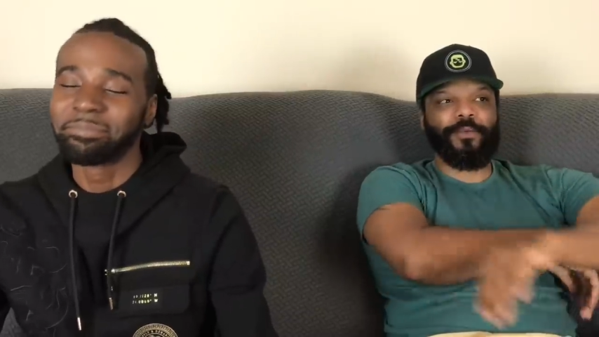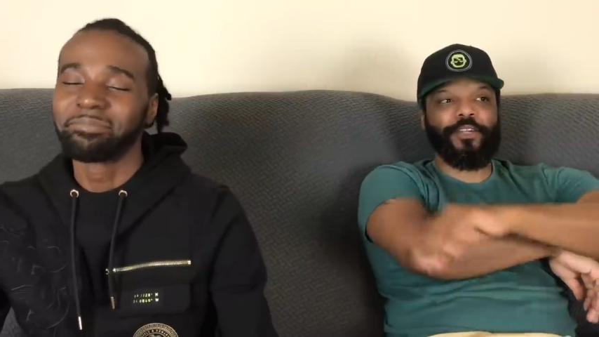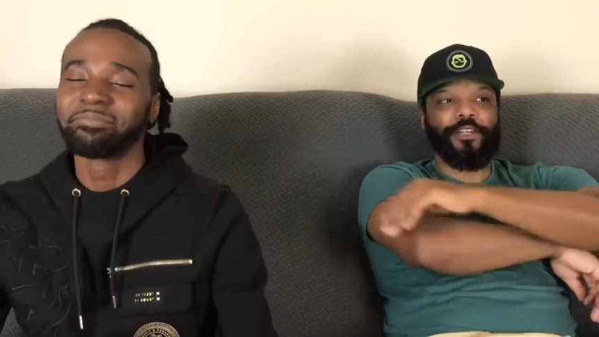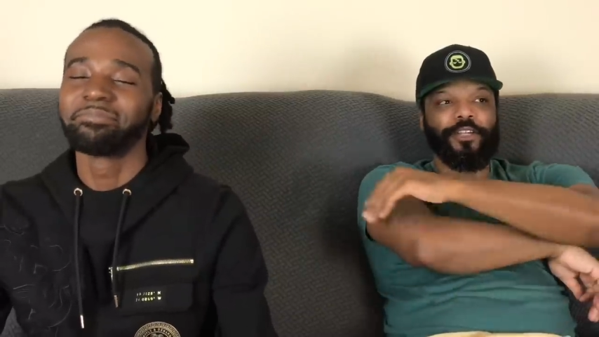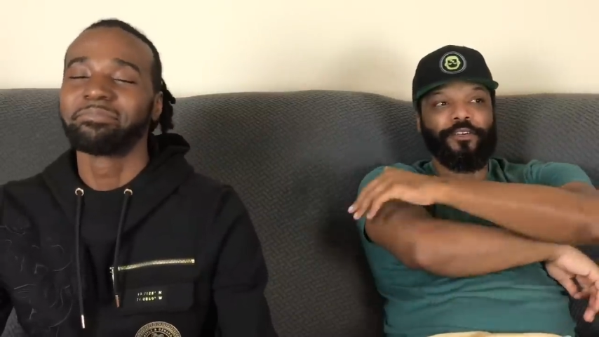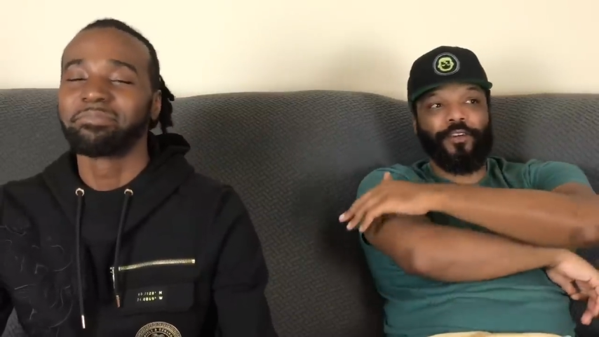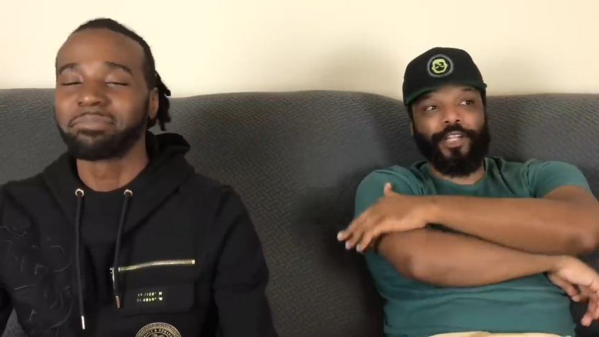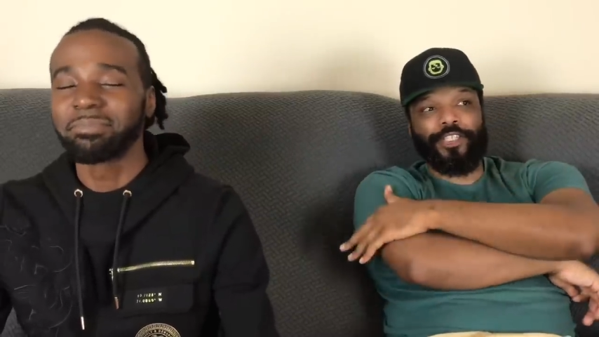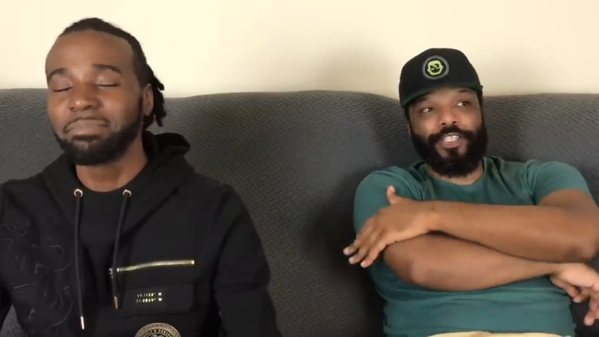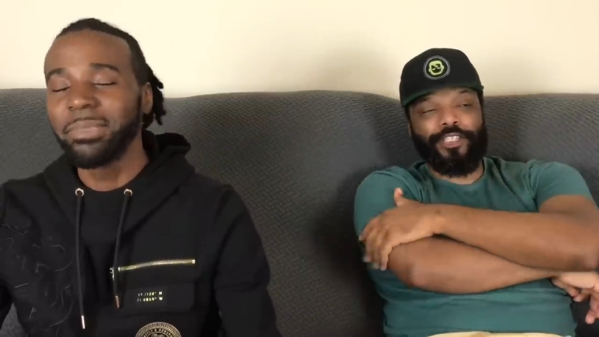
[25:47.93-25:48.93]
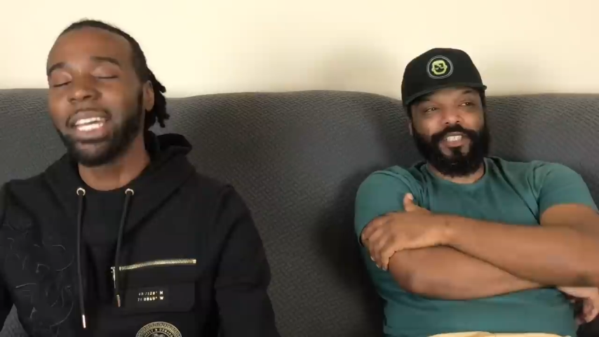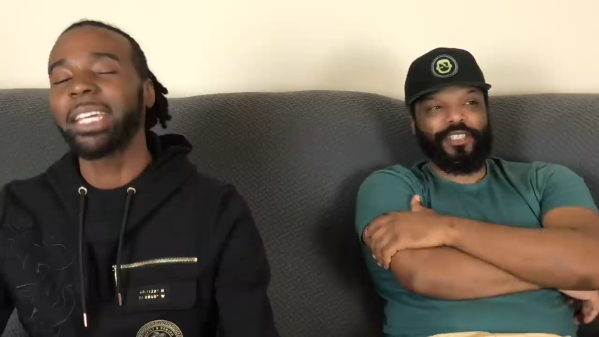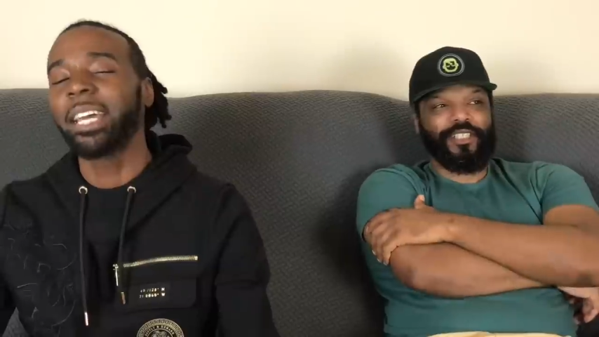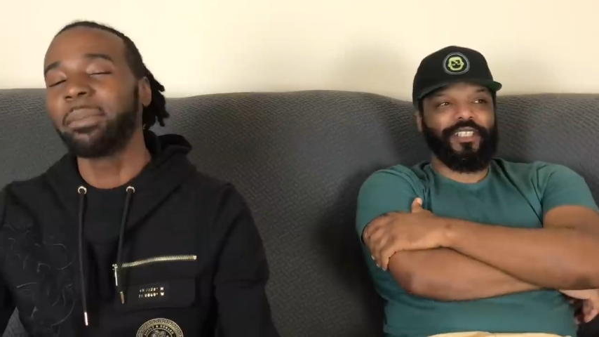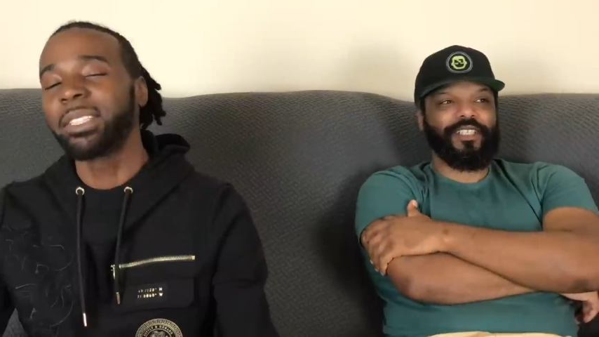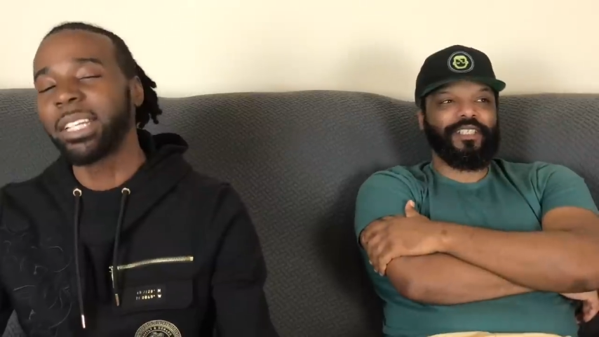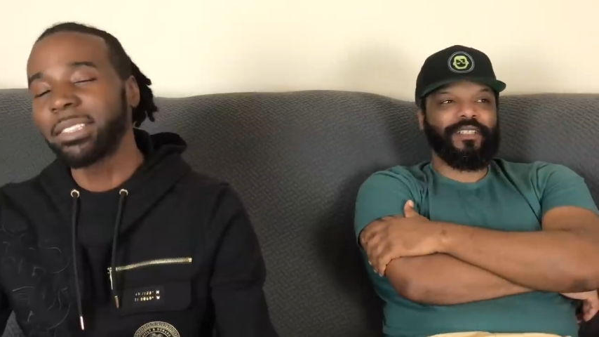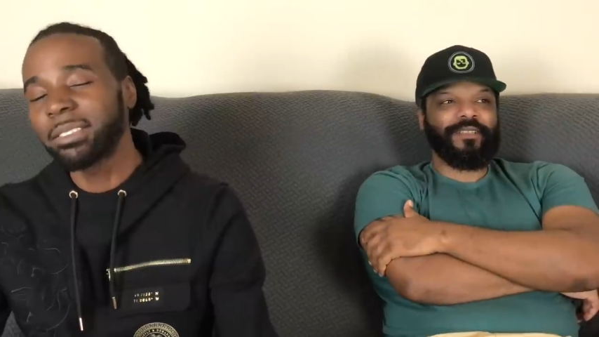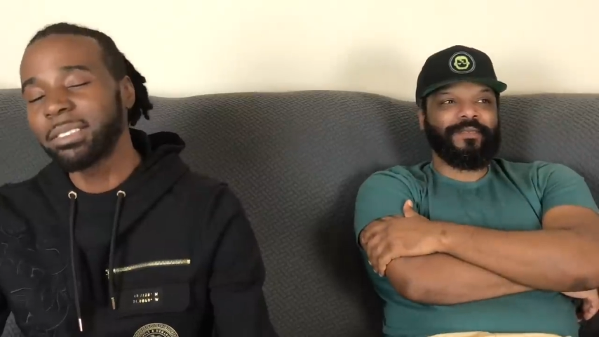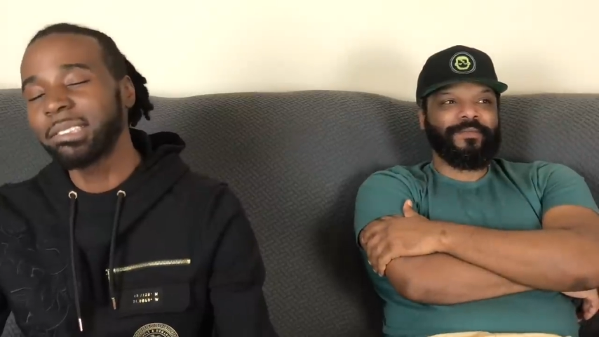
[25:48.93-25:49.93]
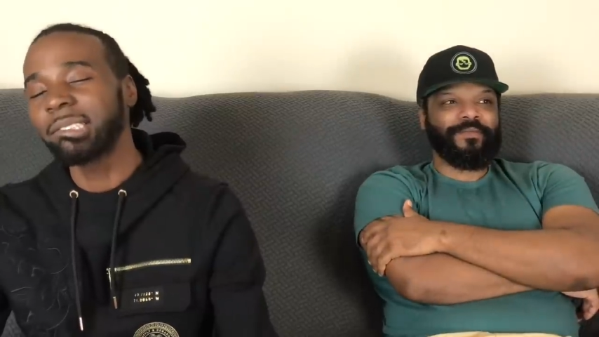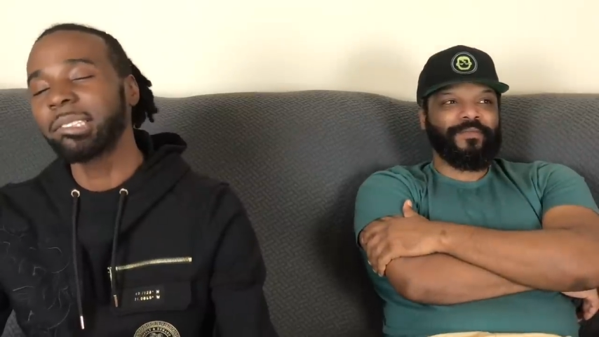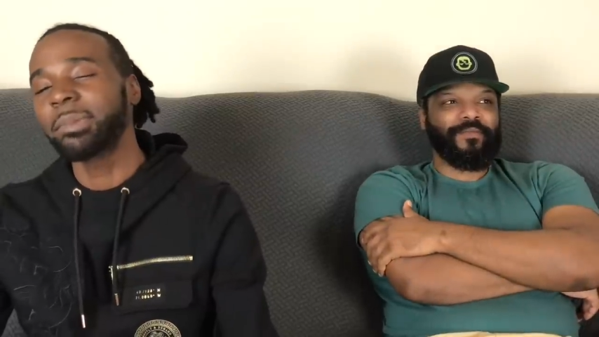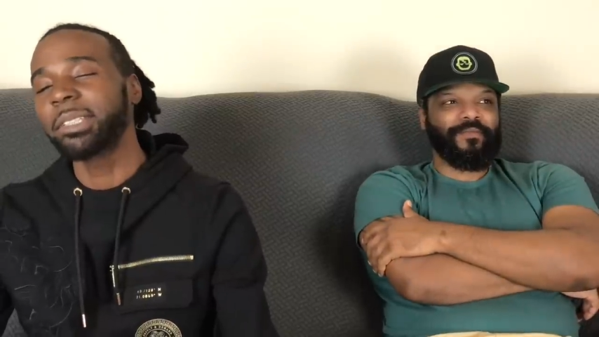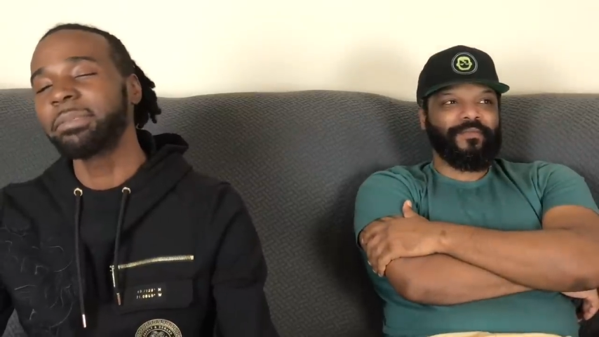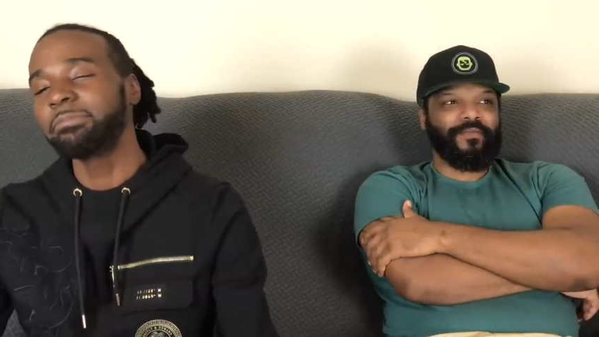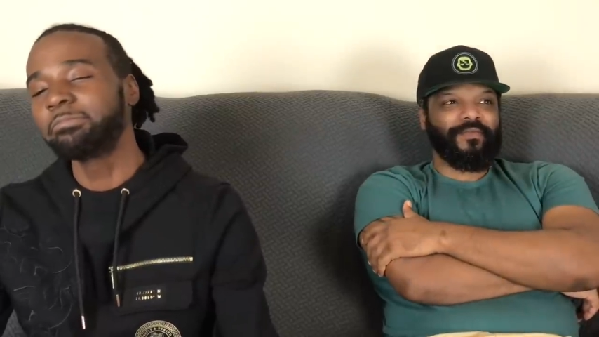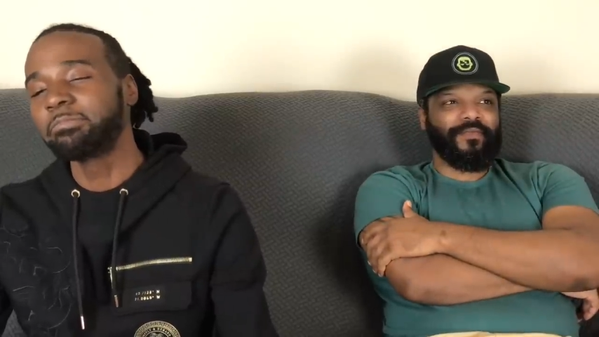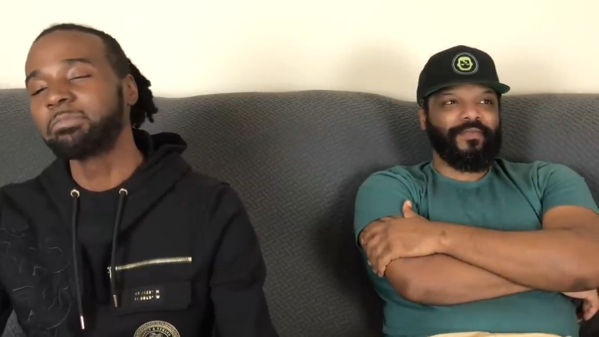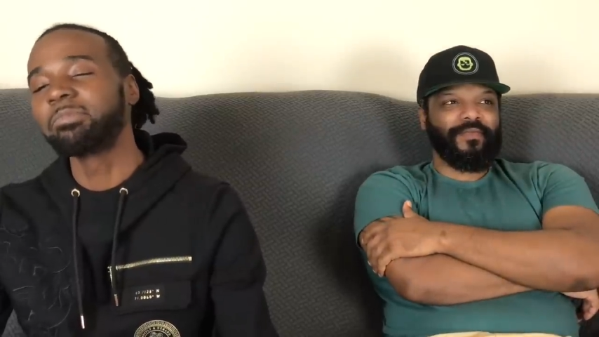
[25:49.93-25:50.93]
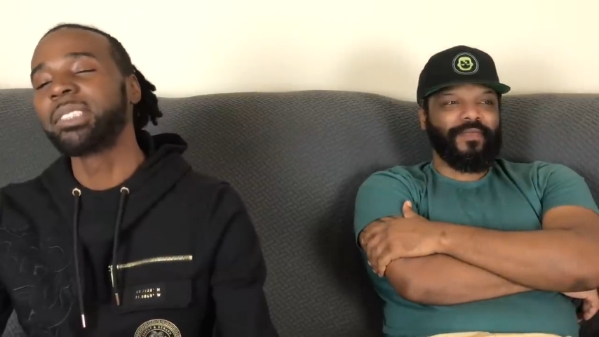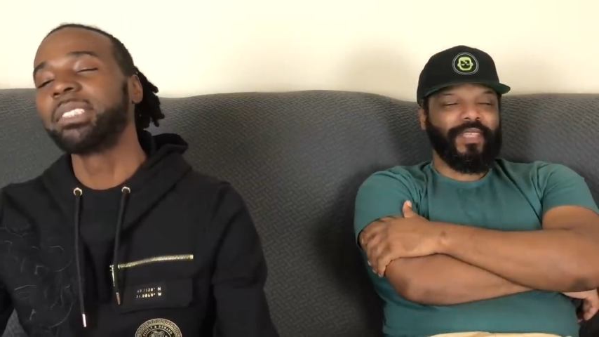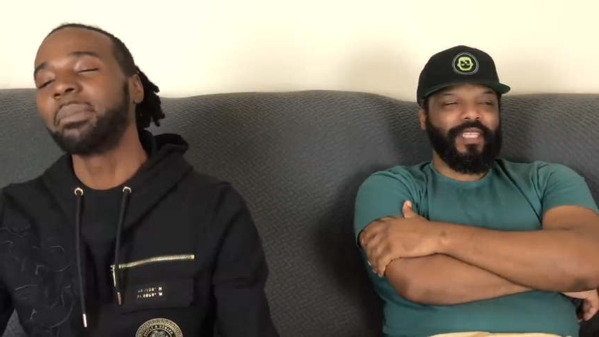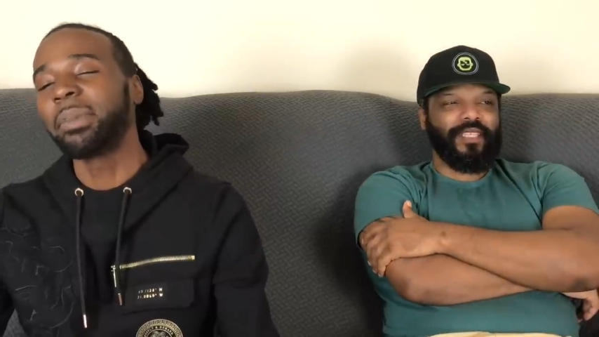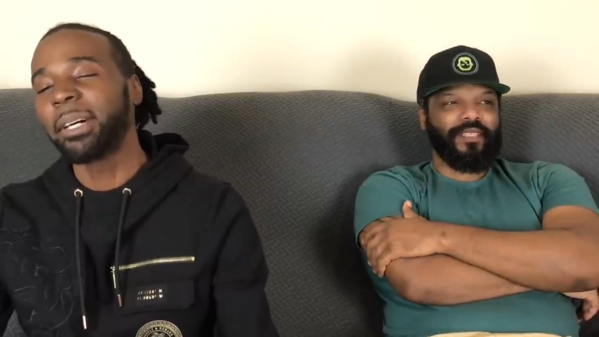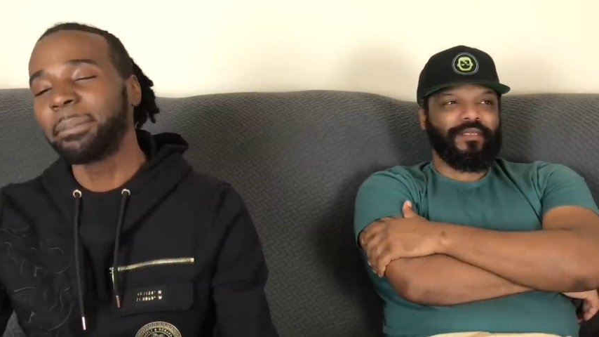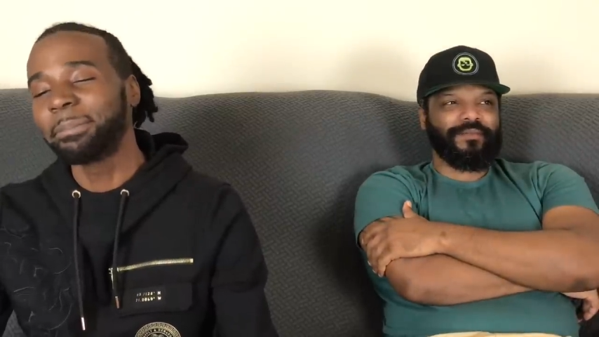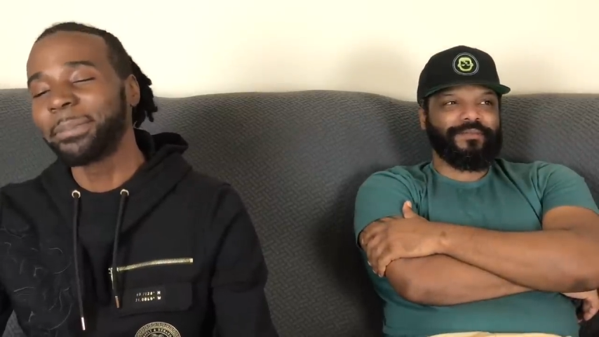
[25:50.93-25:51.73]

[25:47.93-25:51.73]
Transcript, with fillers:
Speaker 1: when you're in a crunch. Yeah, it can be
Speaker 2: tasty, you know what I mean? But